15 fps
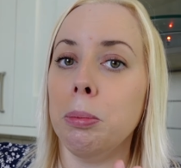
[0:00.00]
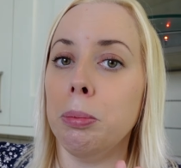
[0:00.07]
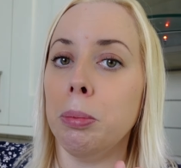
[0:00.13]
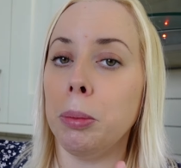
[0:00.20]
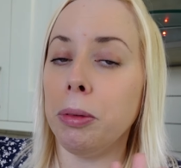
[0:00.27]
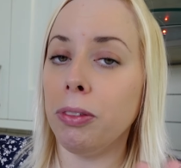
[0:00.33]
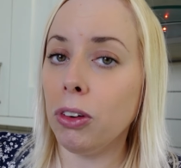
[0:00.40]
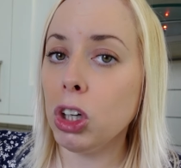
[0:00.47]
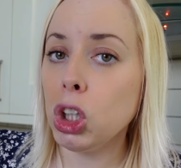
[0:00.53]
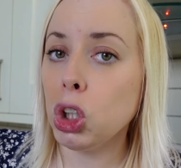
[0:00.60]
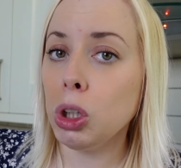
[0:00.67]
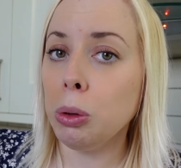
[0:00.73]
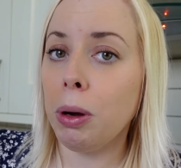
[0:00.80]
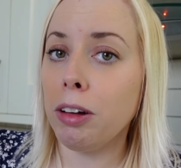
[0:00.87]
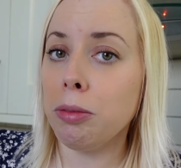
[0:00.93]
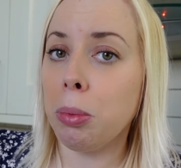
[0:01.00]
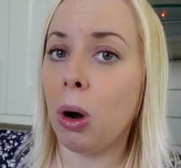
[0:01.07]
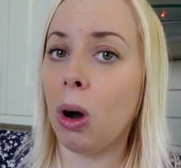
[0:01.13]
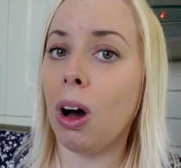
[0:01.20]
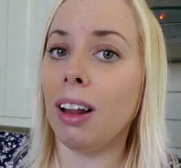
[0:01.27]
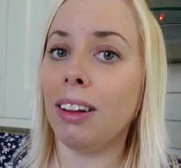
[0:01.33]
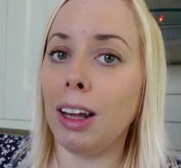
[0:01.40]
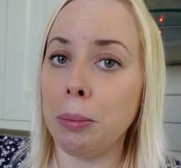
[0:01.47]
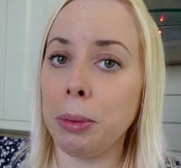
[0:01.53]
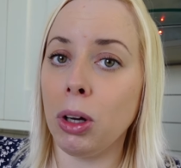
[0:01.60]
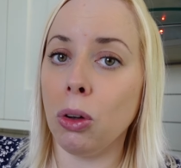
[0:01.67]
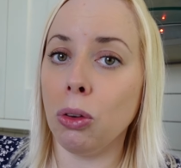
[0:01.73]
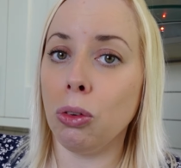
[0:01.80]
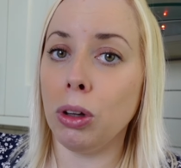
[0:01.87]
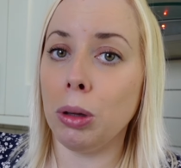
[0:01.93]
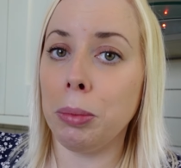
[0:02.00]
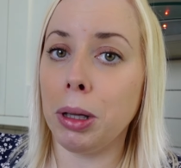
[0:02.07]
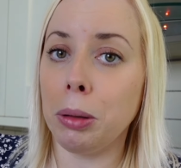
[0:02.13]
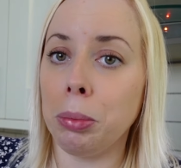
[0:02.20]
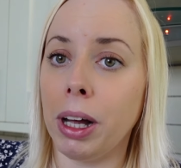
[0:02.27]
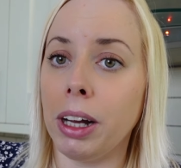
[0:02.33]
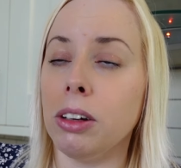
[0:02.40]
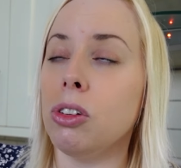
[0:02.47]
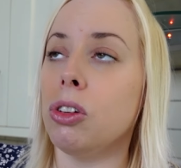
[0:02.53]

But before I show you what I've bought, let me go through the meal plan.